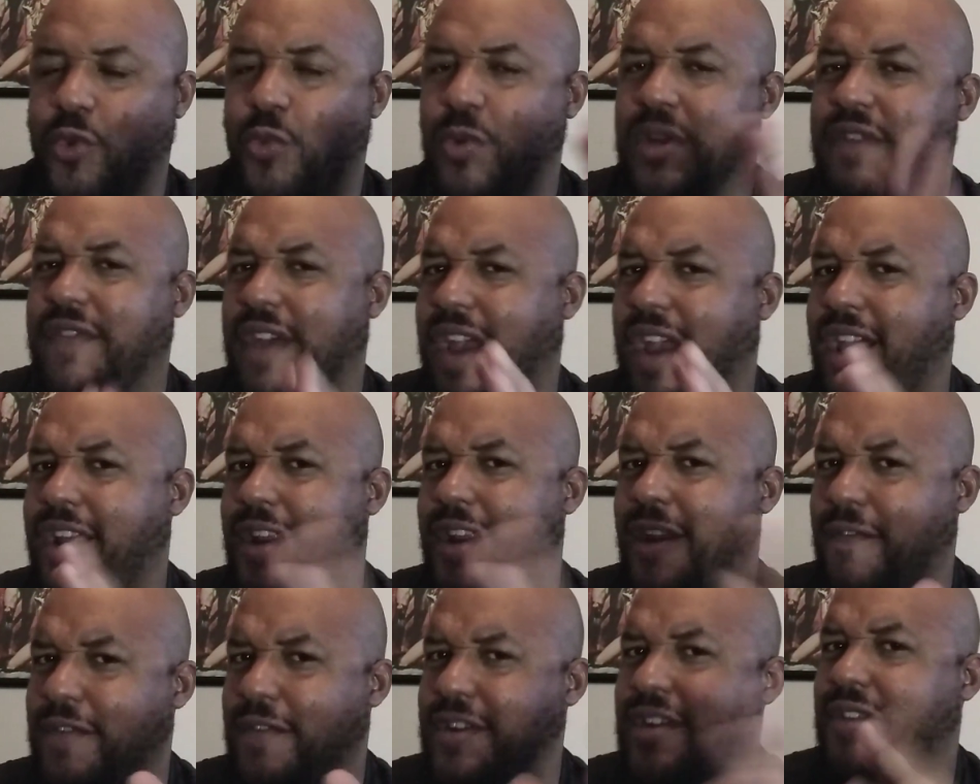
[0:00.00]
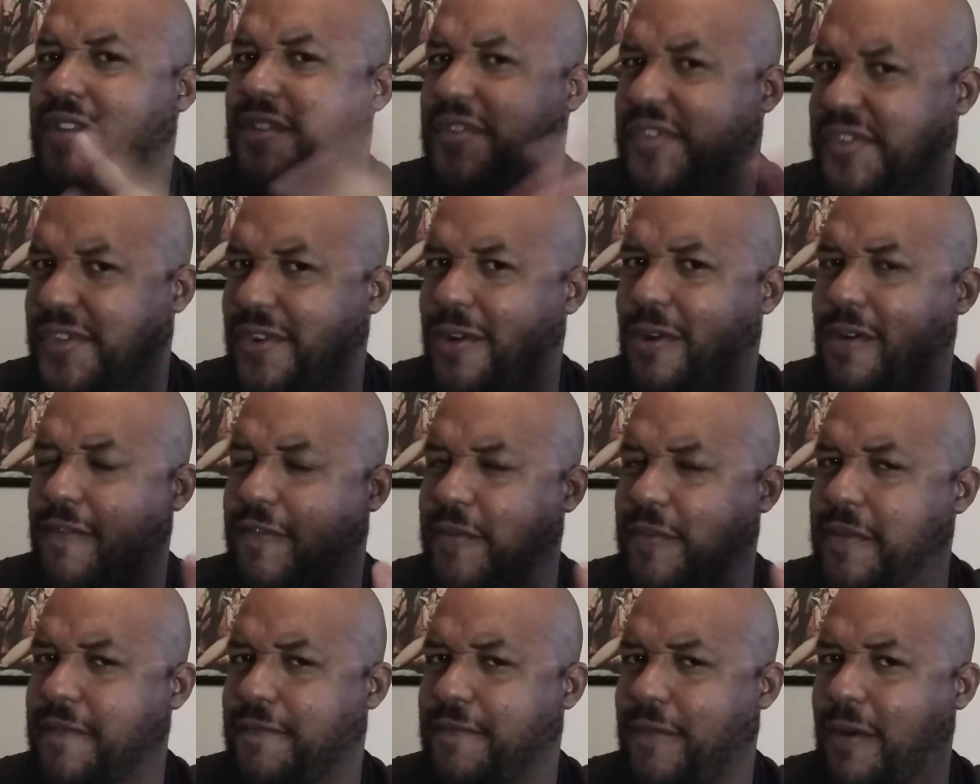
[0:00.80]
We've had every other
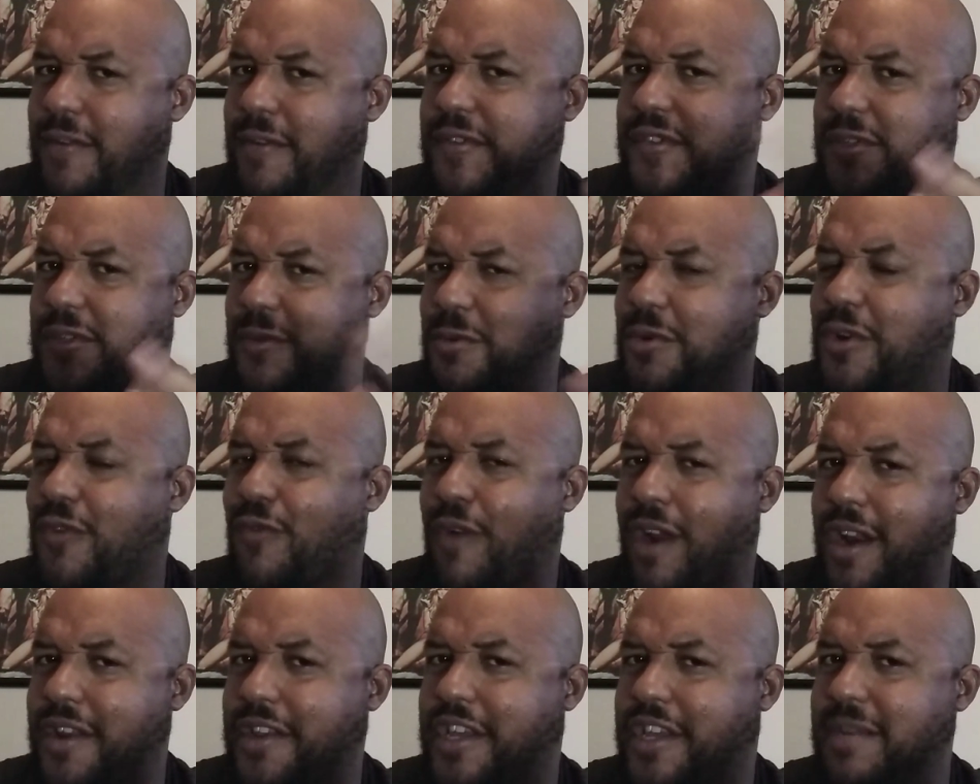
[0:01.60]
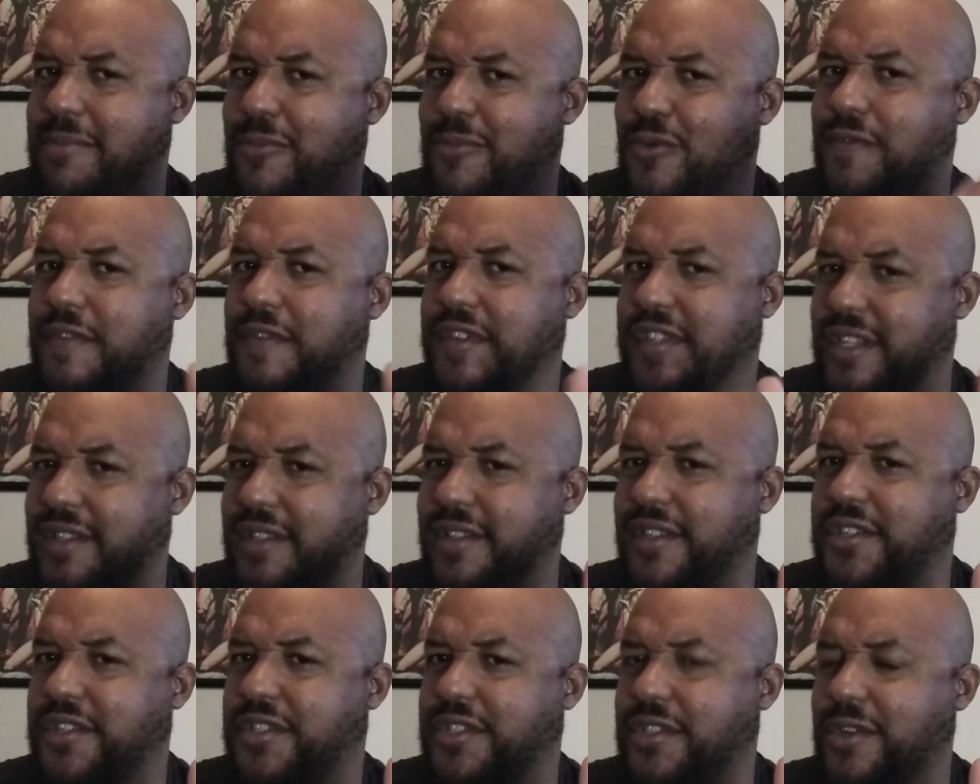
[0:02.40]
song from the first two Karate Kid movies
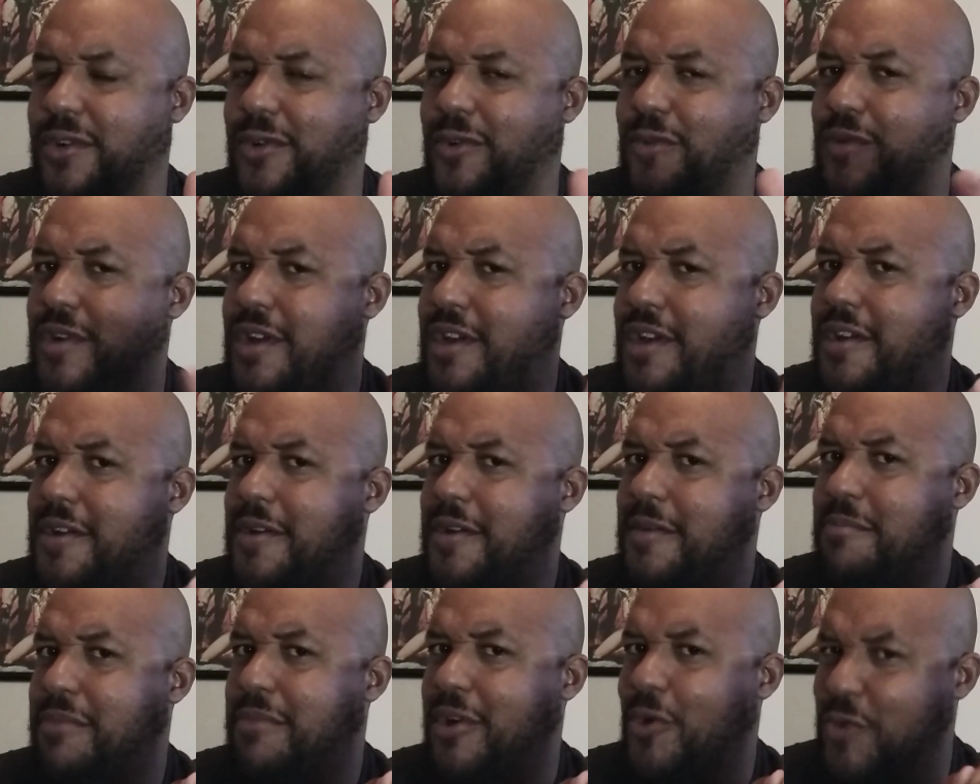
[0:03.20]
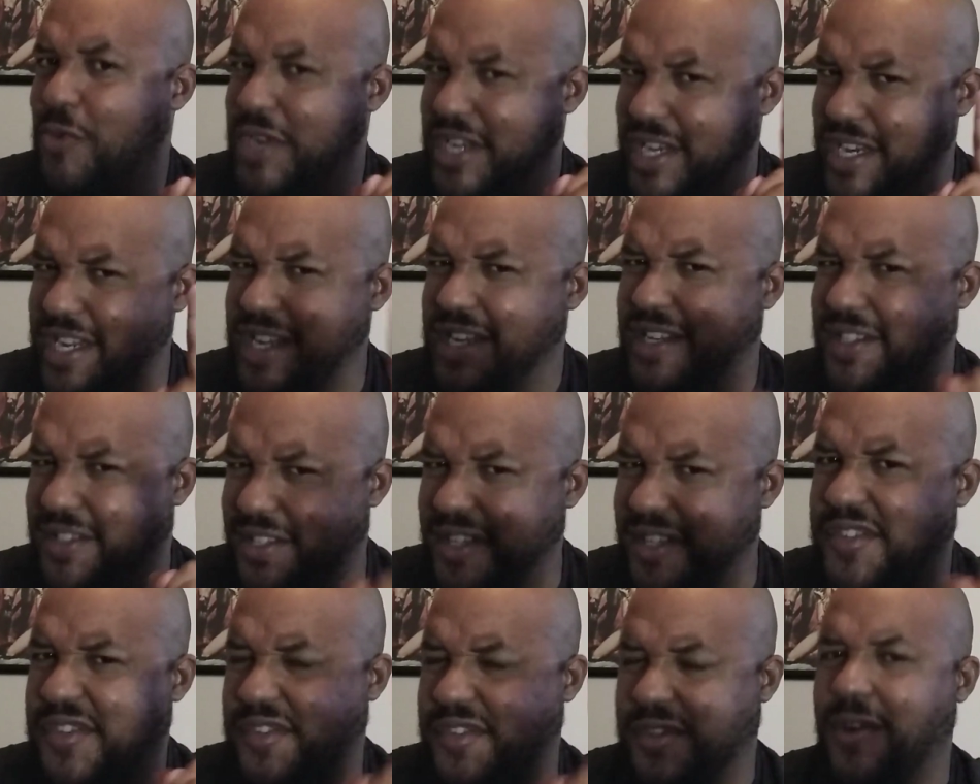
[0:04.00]
in this show. But we need
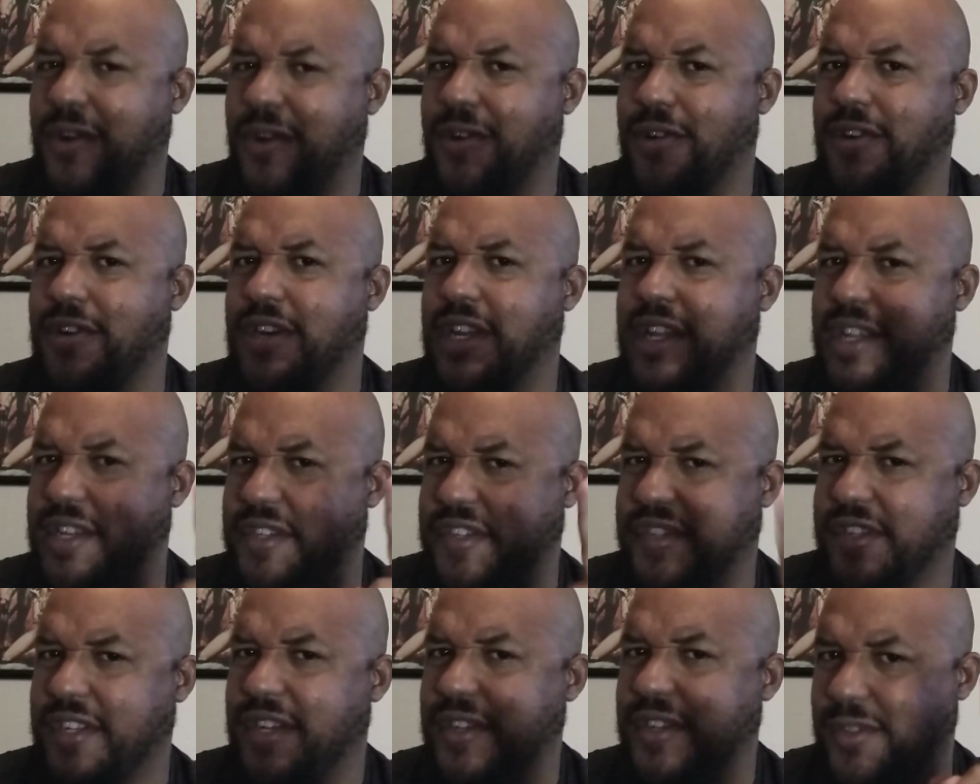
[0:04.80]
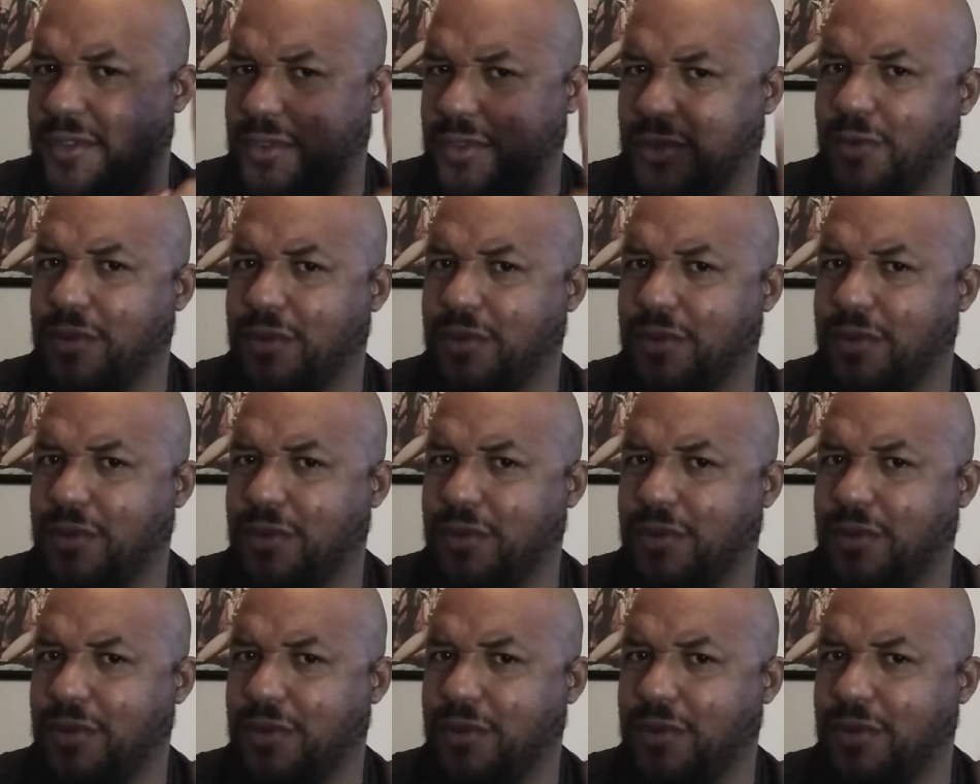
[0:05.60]
this song in season